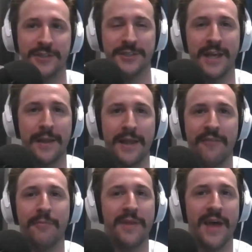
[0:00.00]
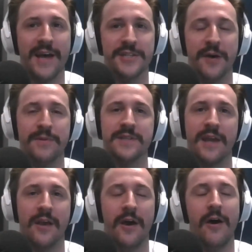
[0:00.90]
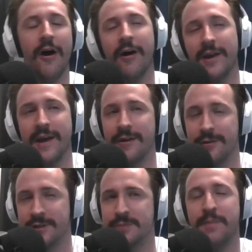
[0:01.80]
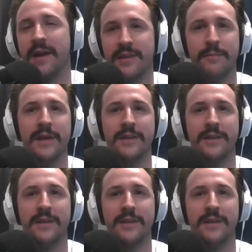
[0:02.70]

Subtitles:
just like giving me the heads up, it's like, all right, now you're expecting me